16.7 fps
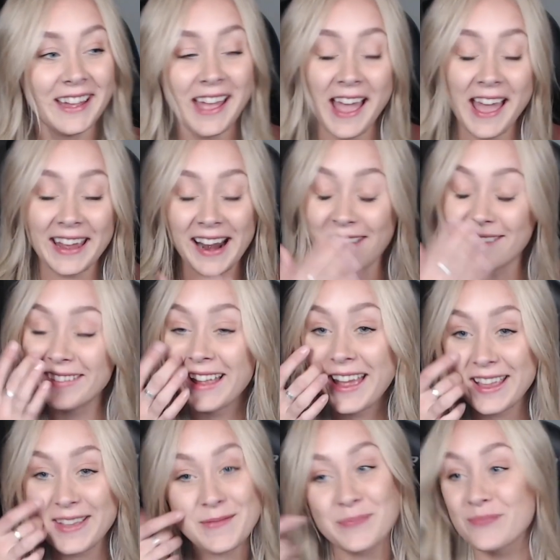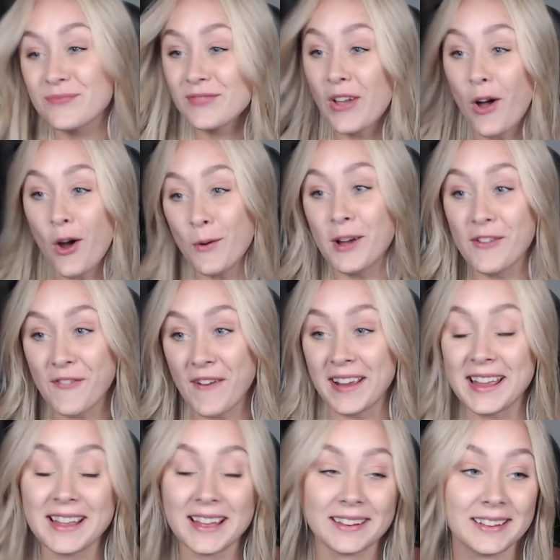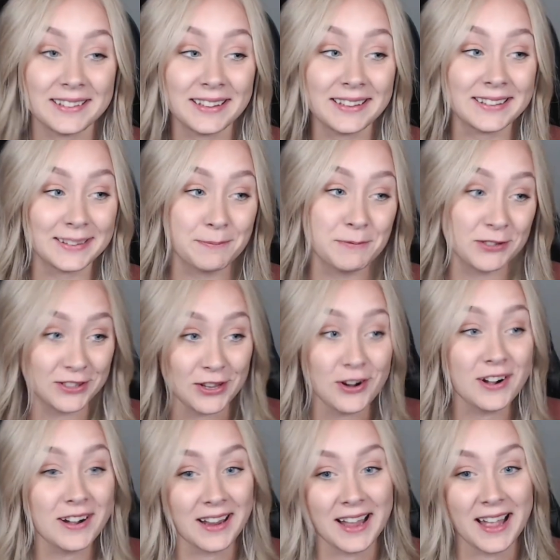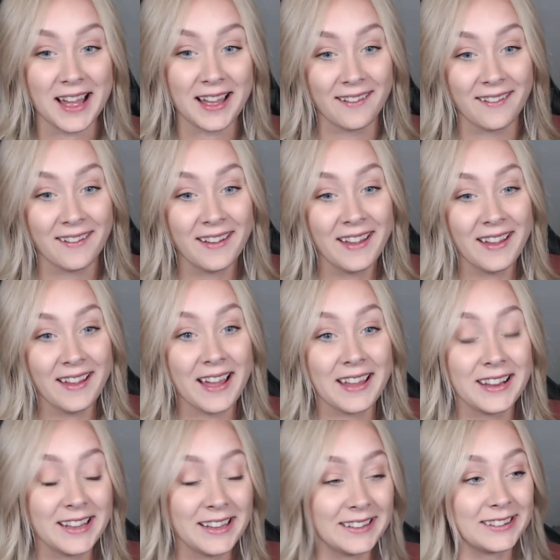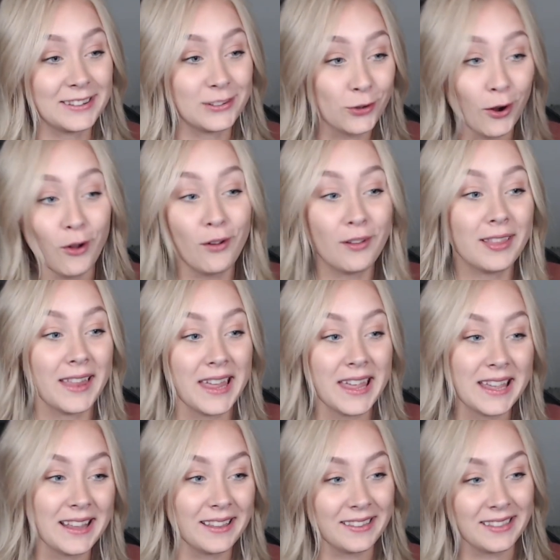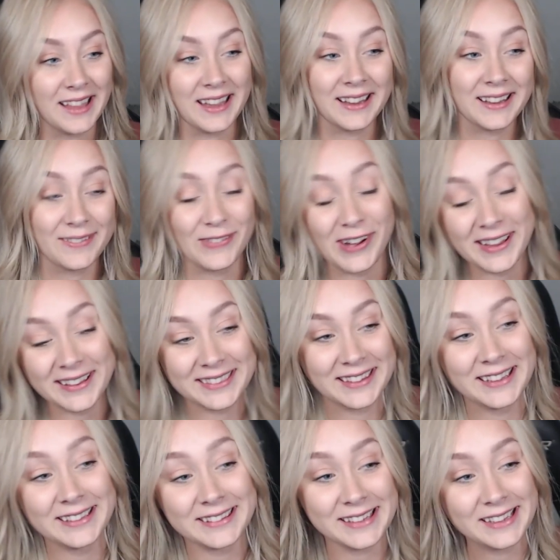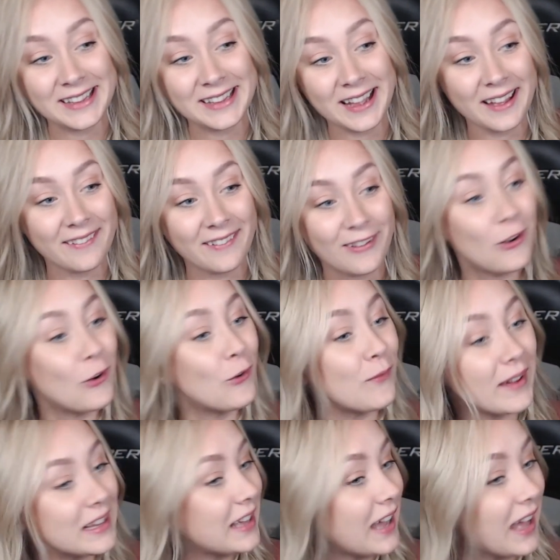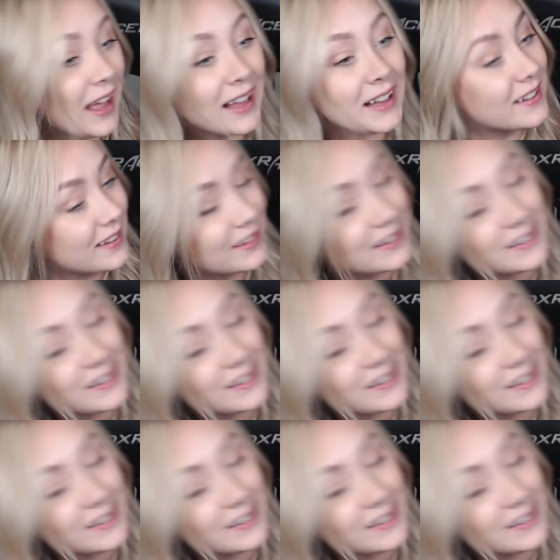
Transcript: And I'm like, oh my fucking god, this is circa and he's trolling. Like what? He's in oh my god.